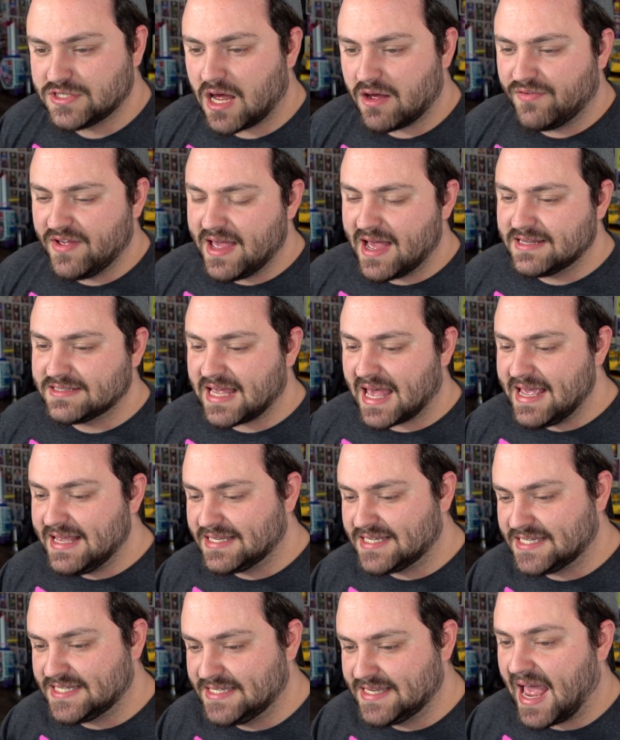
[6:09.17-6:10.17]
off, he has a
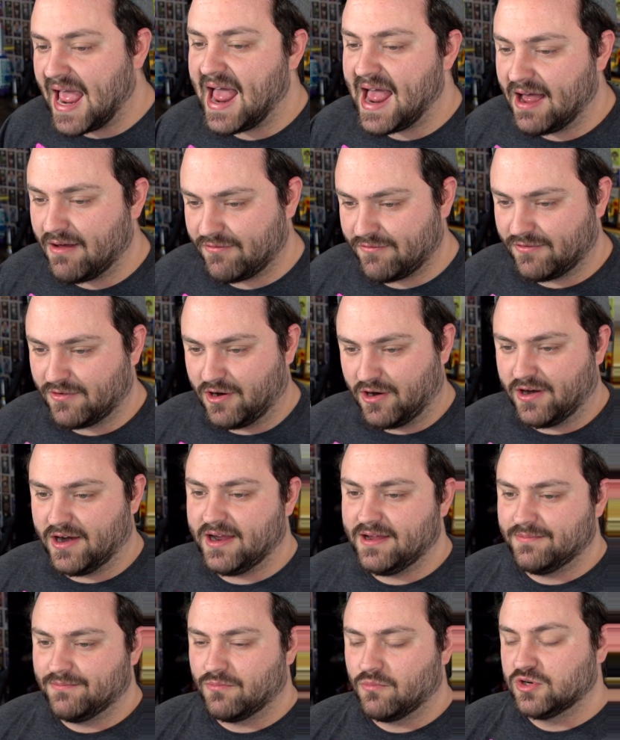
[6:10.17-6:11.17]
staff, all right?